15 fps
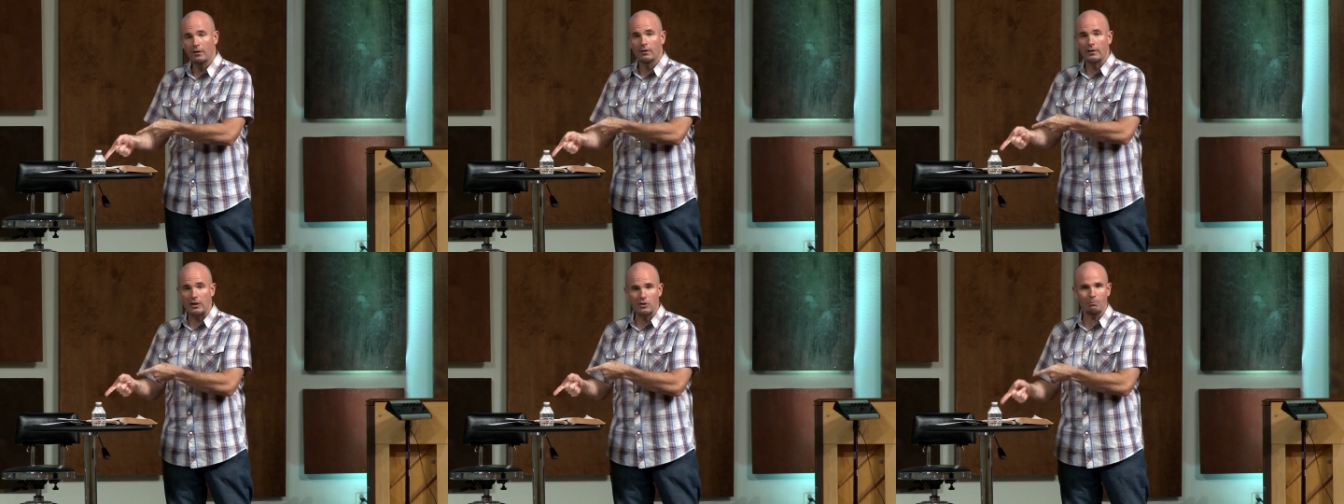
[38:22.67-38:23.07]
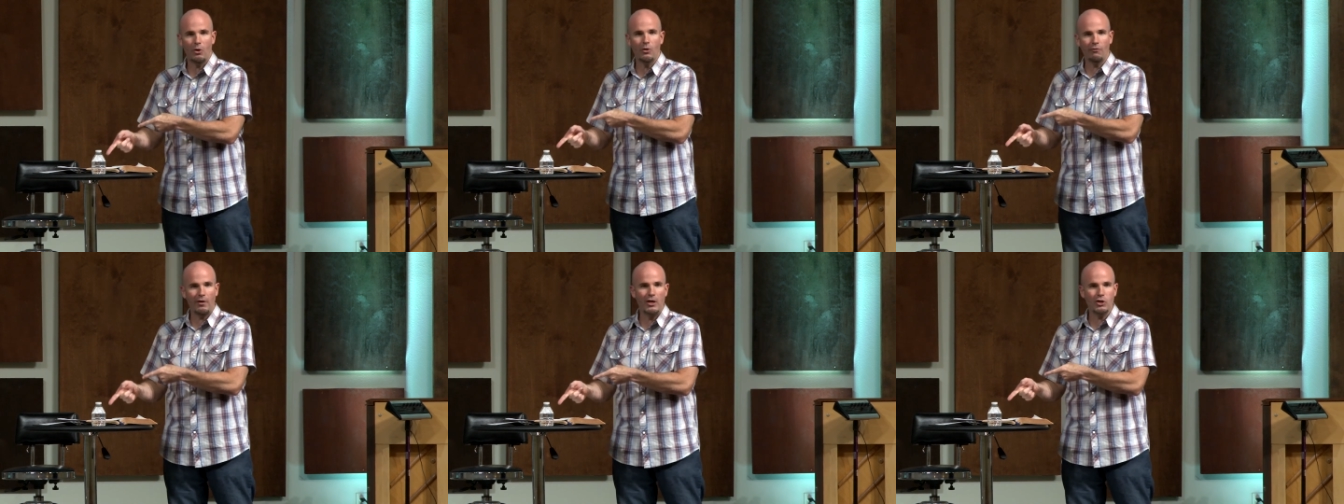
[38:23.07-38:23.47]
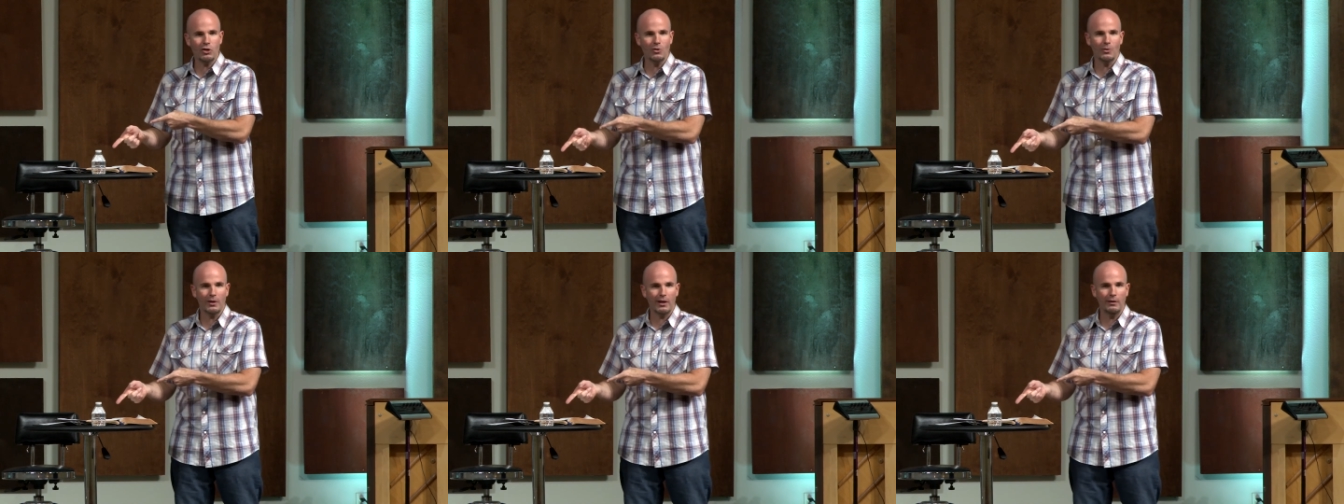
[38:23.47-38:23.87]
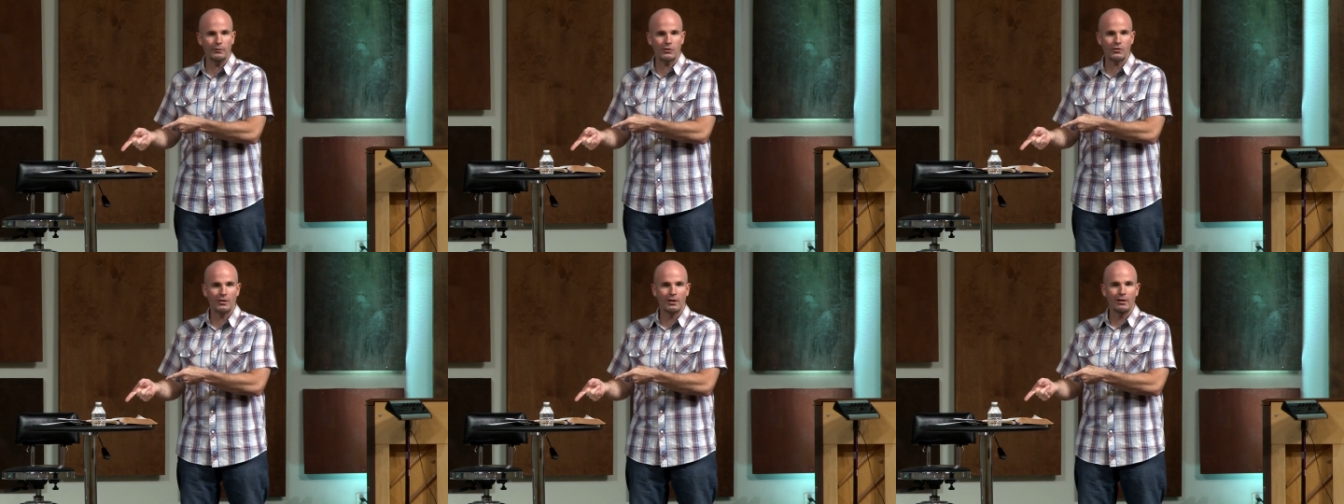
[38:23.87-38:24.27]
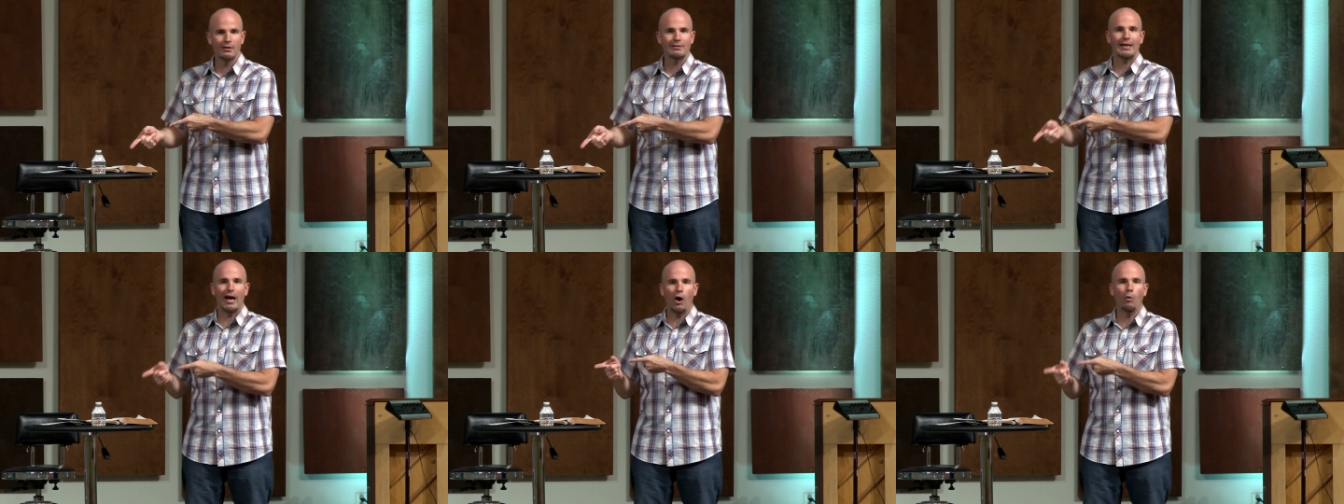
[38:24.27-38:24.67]
these motivational gifts
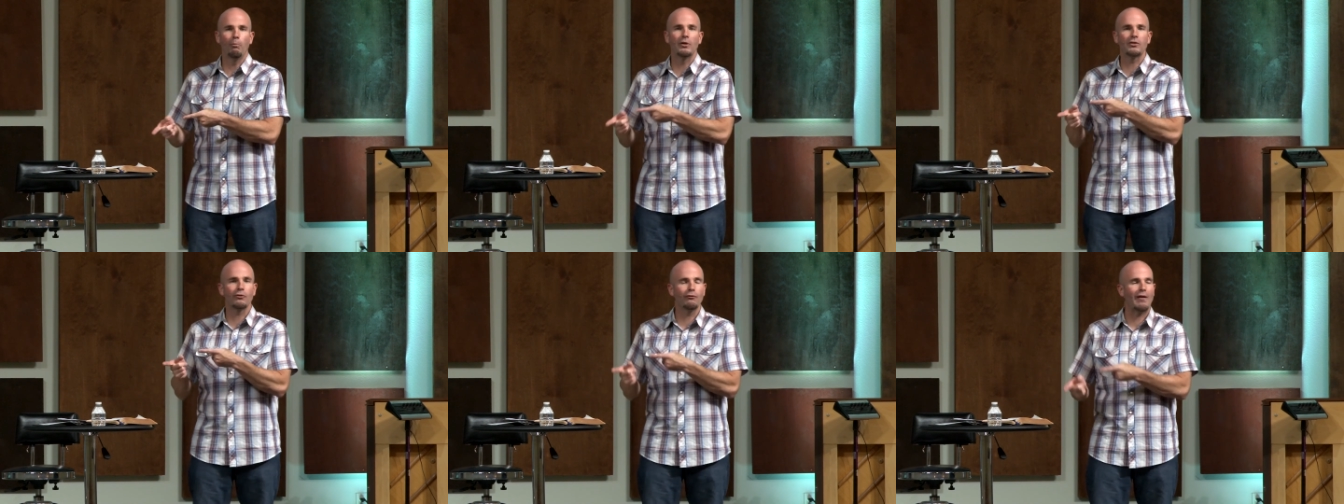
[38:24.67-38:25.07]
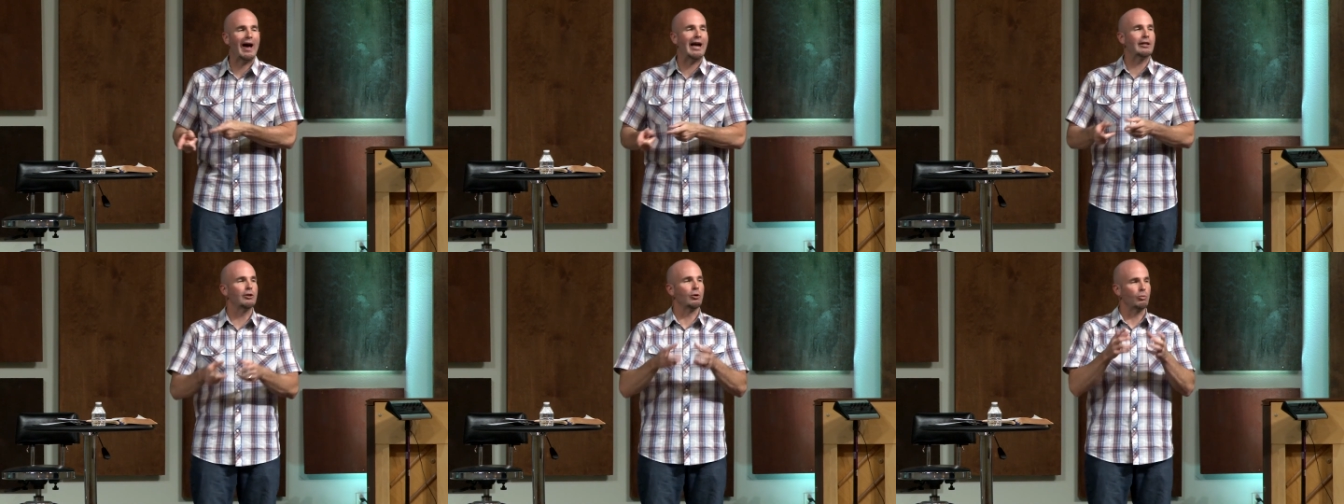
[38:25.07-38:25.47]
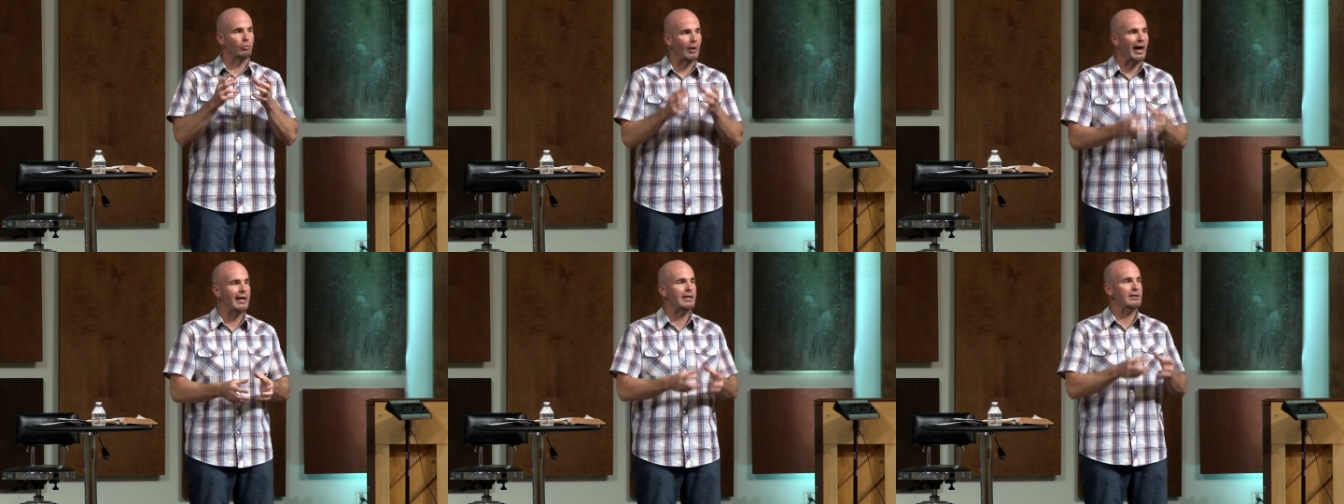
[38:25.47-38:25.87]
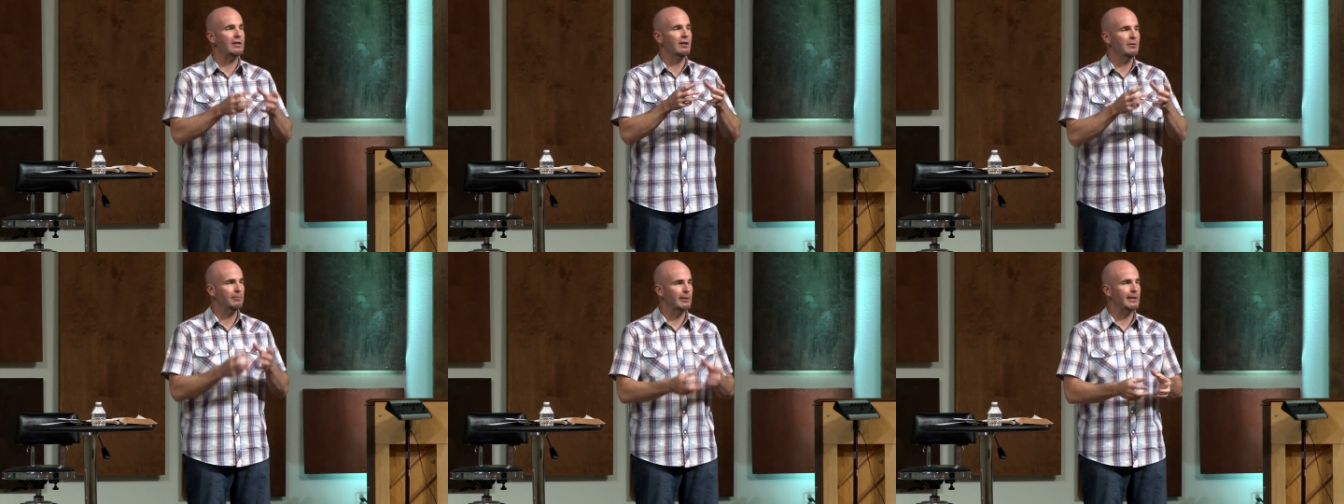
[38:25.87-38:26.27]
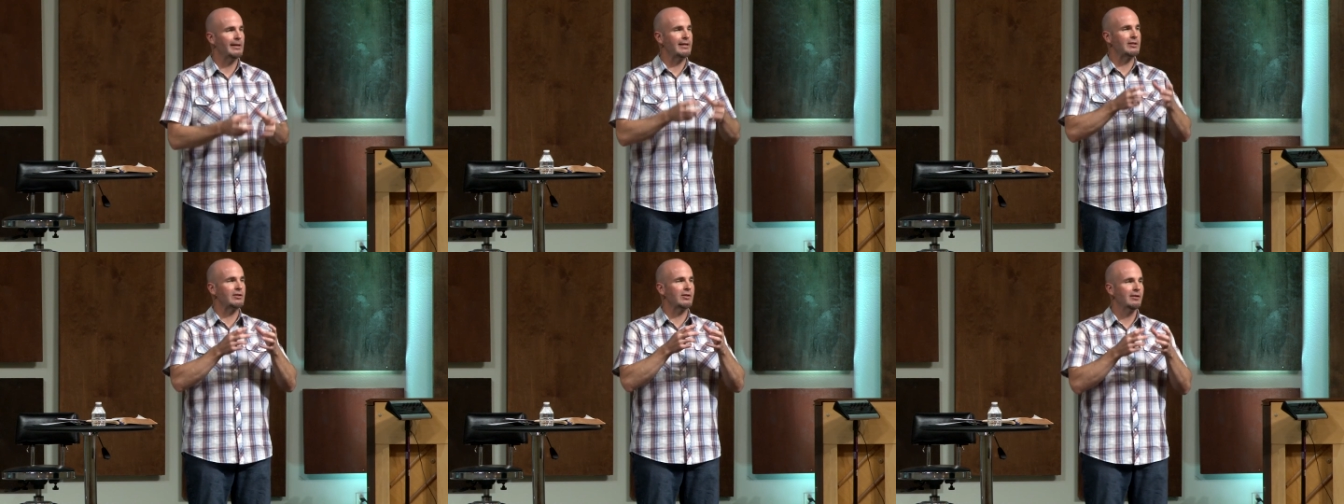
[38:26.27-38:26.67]
to help us find the right
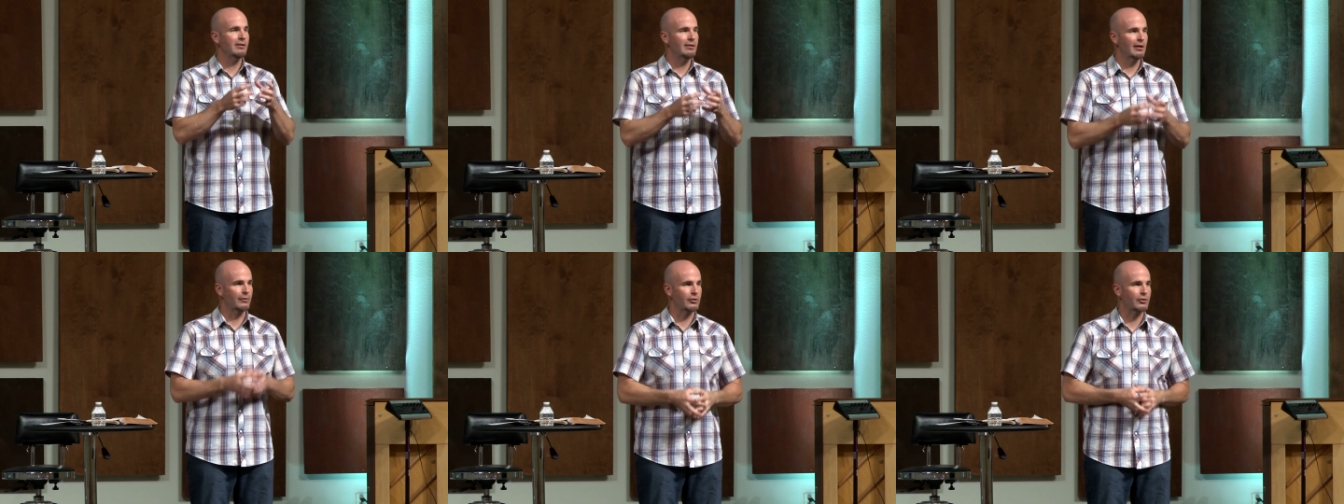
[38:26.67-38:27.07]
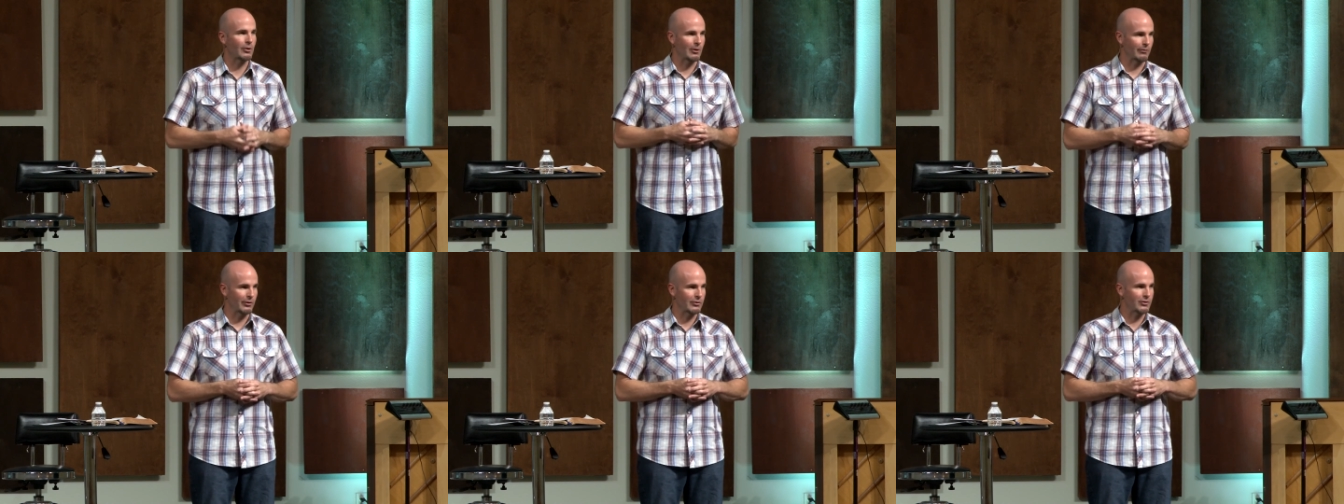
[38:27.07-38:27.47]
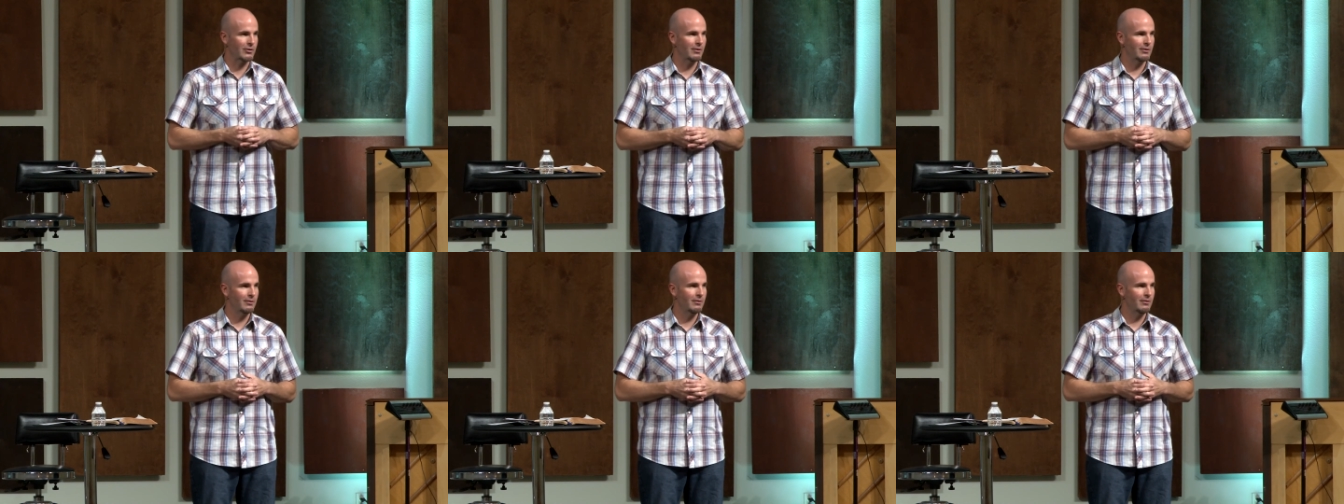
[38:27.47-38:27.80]
place of service.